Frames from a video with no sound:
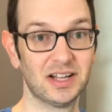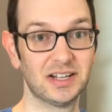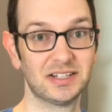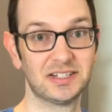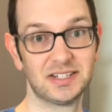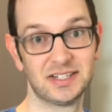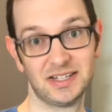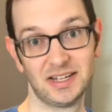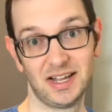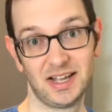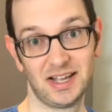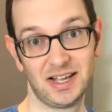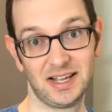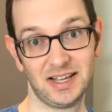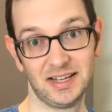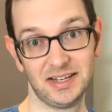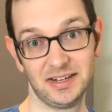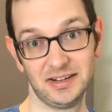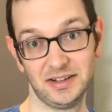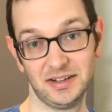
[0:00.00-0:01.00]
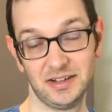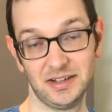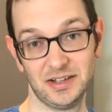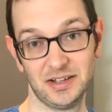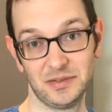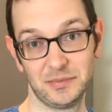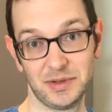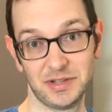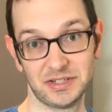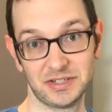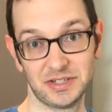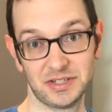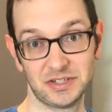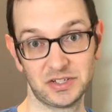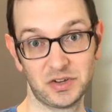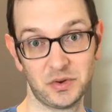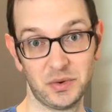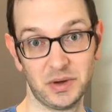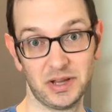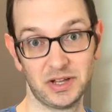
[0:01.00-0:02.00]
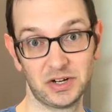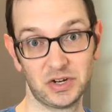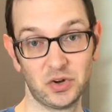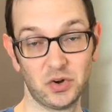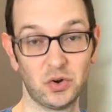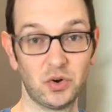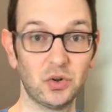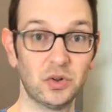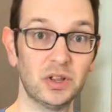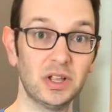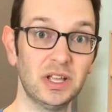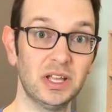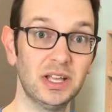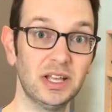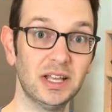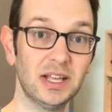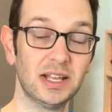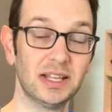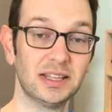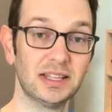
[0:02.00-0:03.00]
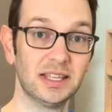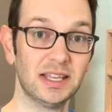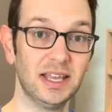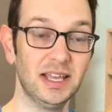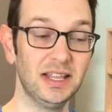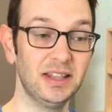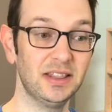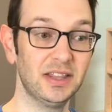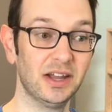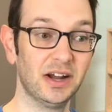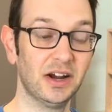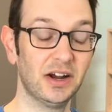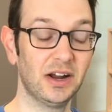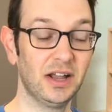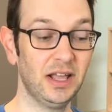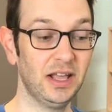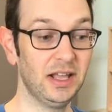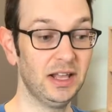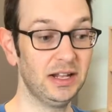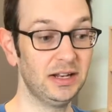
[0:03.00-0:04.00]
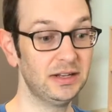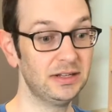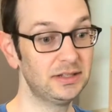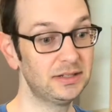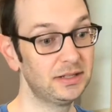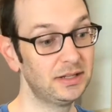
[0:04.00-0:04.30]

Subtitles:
denied Man City's go-ahead goal at the end there, and